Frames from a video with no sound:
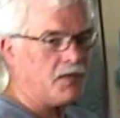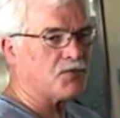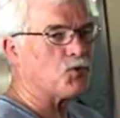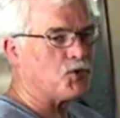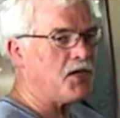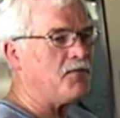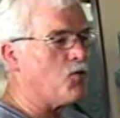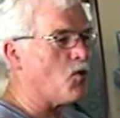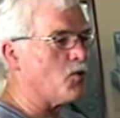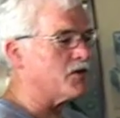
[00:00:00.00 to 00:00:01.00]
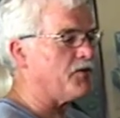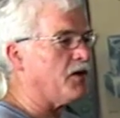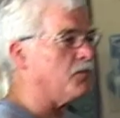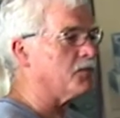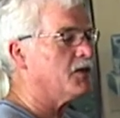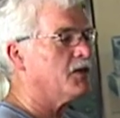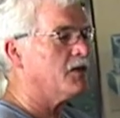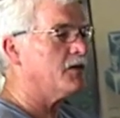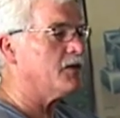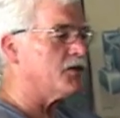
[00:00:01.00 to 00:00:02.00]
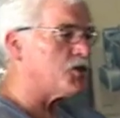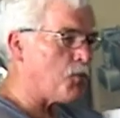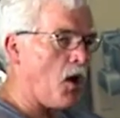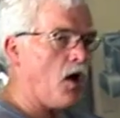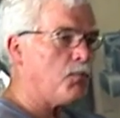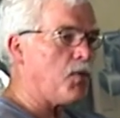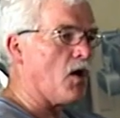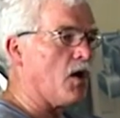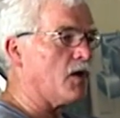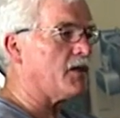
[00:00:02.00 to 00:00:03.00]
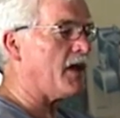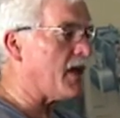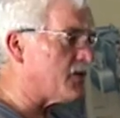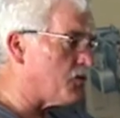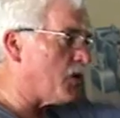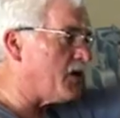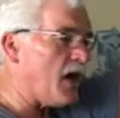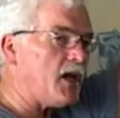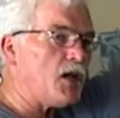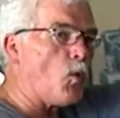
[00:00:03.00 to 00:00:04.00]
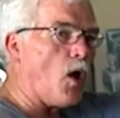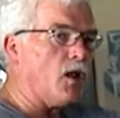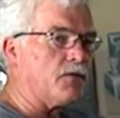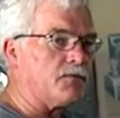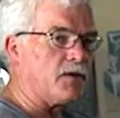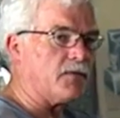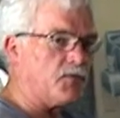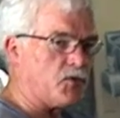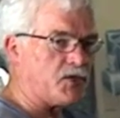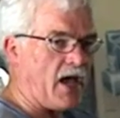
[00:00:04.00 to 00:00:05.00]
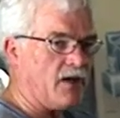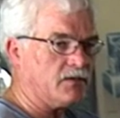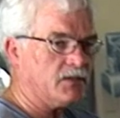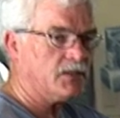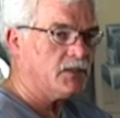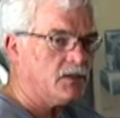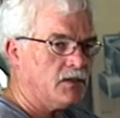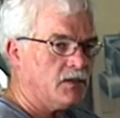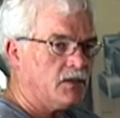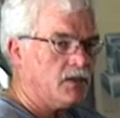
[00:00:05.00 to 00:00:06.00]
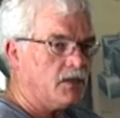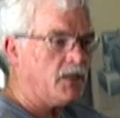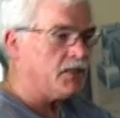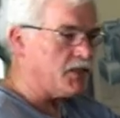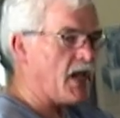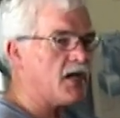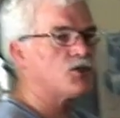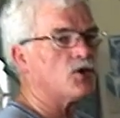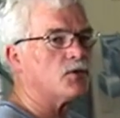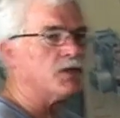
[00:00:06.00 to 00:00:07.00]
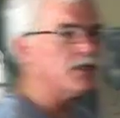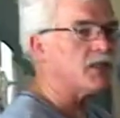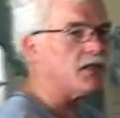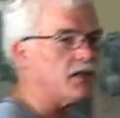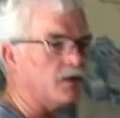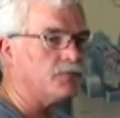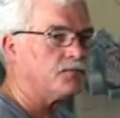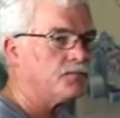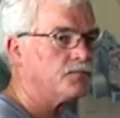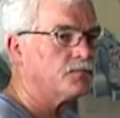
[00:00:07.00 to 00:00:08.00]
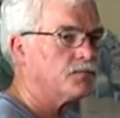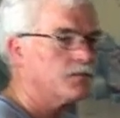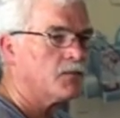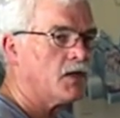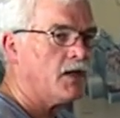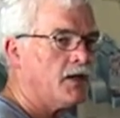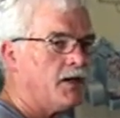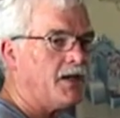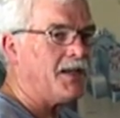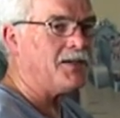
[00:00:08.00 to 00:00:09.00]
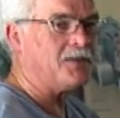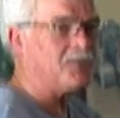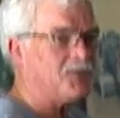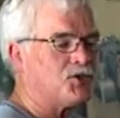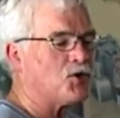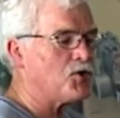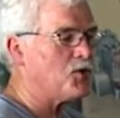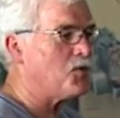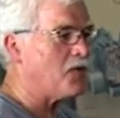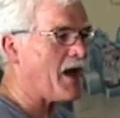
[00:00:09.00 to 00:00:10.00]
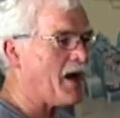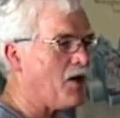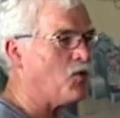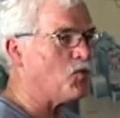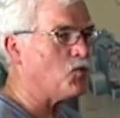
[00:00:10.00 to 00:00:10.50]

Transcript: that's where T4 was filmed. The small part that has the retaining wall in front of it for sound is the gas turbine that's in there. And to show you how